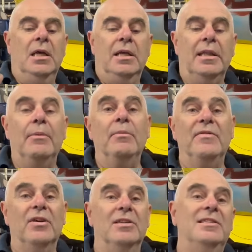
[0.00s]
Then
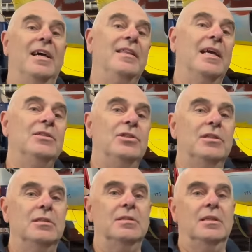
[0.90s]
we've got to take the engine
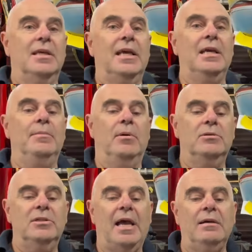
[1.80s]
and the
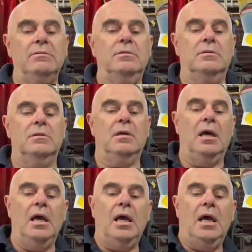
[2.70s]
gearbox out.
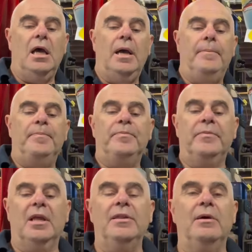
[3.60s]

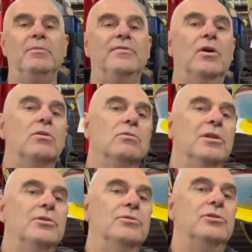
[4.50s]
Then we've got all
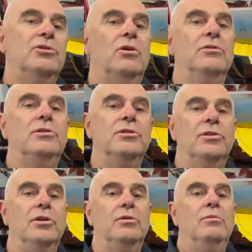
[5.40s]
the underside to
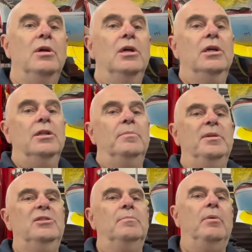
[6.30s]
do, the
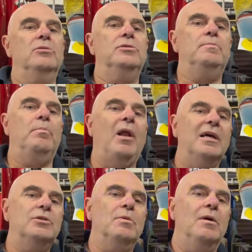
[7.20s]
bits of budge
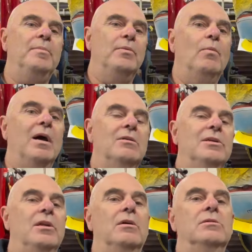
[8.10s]
plates what I've been
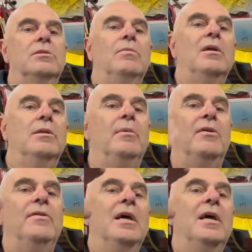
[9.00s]
welding on to weld them off.